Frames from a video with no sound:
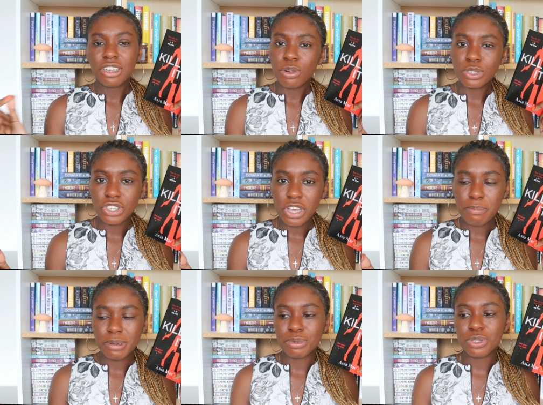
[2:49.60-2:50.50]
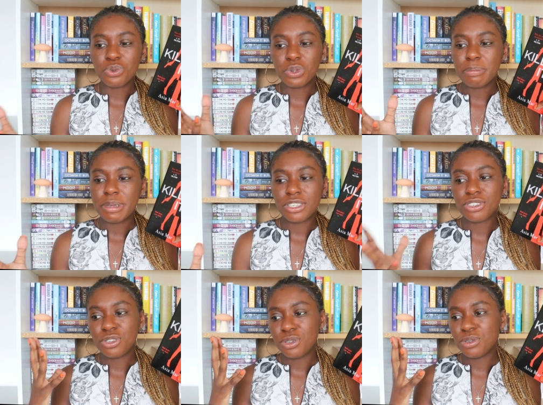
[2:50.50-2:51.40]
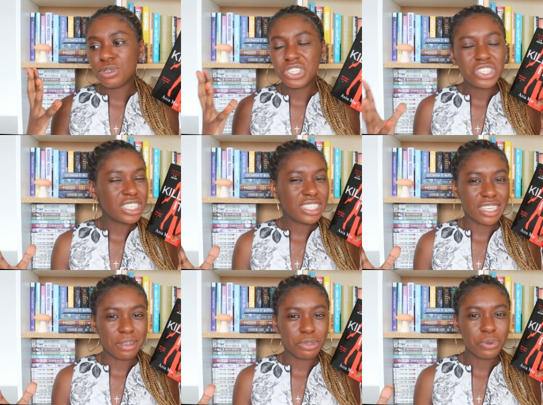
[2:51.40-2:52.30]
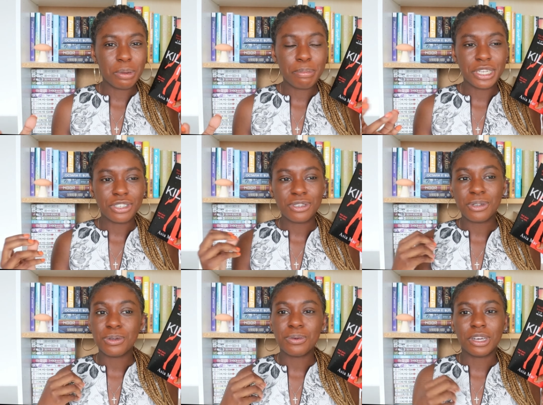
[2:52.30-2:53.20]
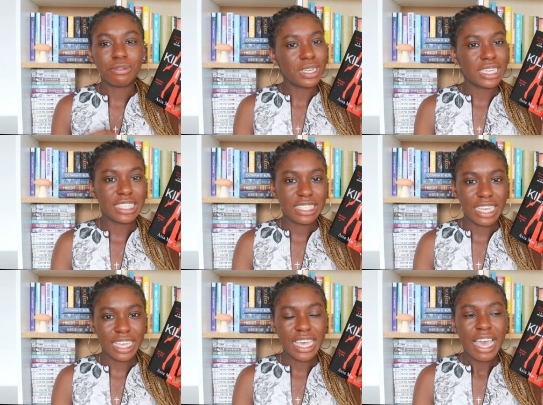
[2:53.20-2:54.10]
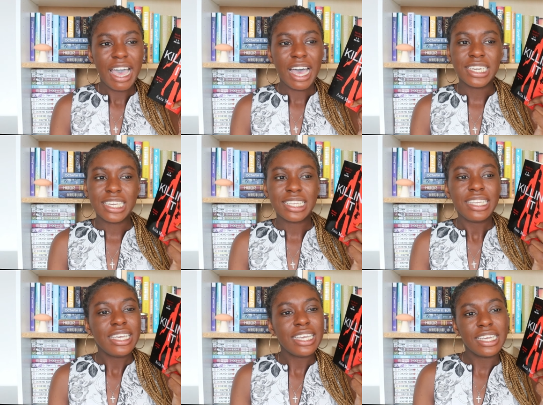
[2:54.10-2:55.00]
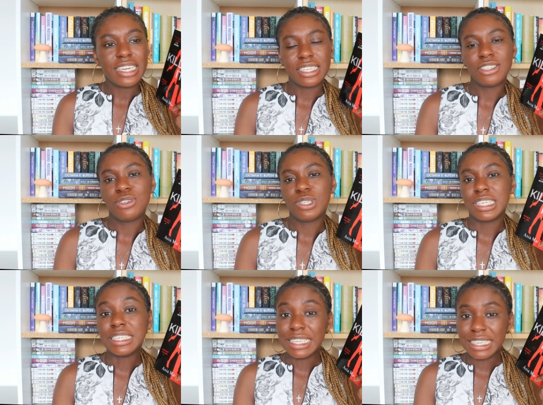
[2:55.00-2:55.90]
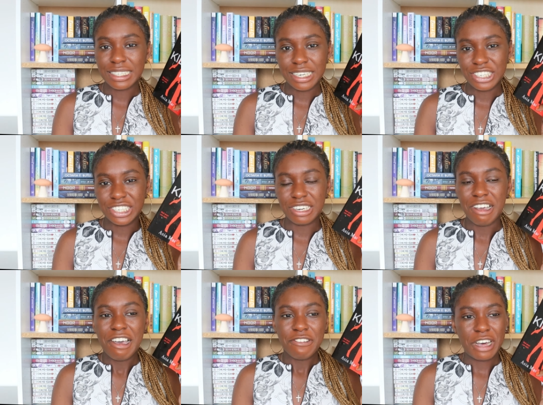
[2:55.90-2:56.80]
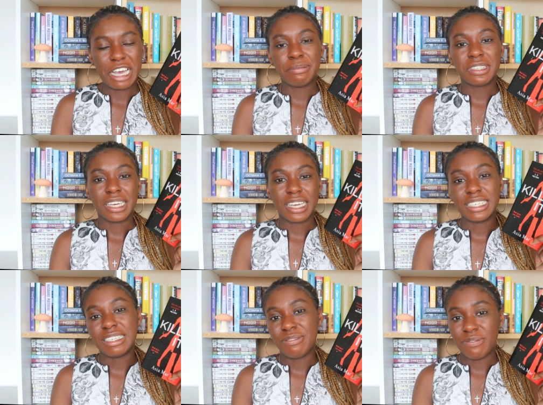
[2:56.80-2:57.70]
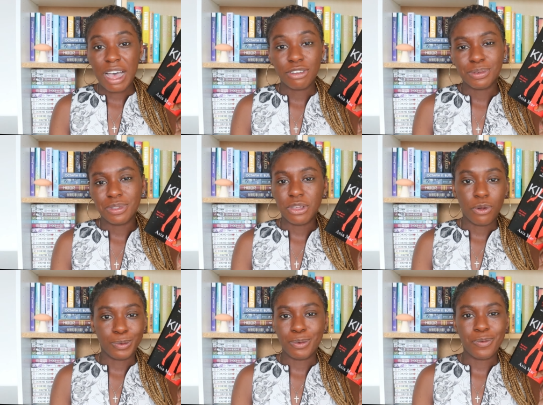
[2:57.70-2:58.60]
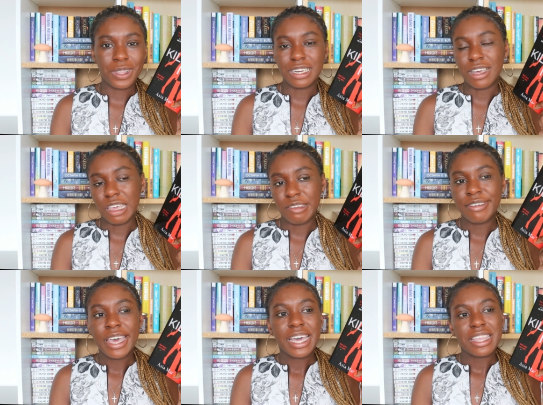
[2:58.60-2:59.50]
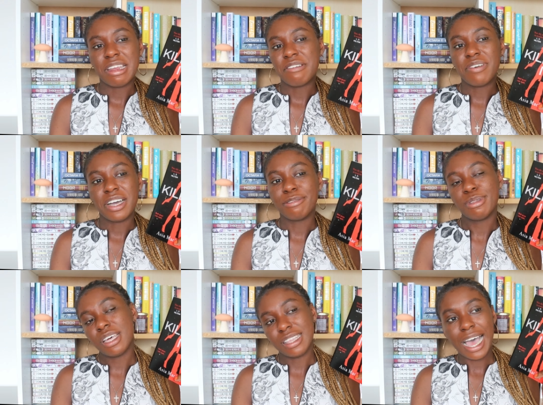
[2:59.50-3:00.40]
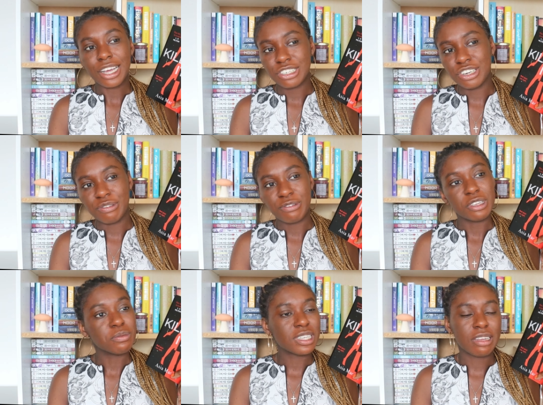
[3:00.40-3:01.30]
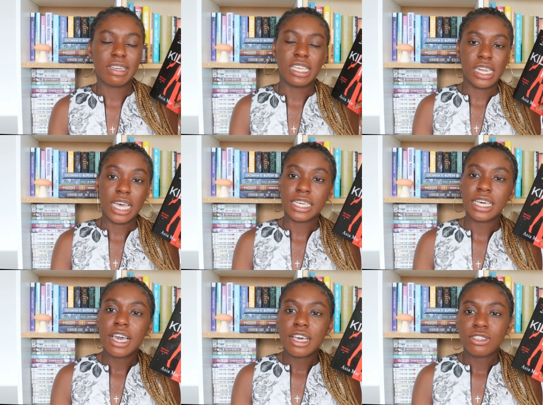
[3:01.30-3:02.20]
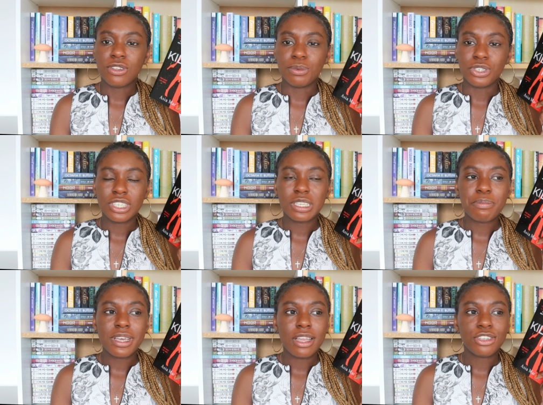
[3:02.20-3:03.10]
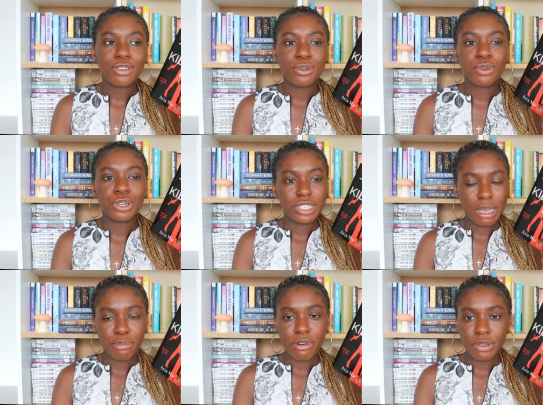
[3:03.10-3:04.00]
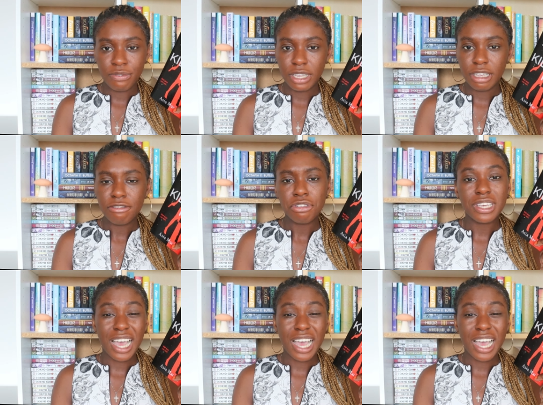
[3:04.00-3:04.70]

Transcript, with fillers: culture but it was all a bit too cheesy it was all a bit too unrealistic and it didn't lean into the assassination vibes like I found with The Old Woman with the Knife that I find with other action films that I really like. So it was just a bit too contemporary feeling for the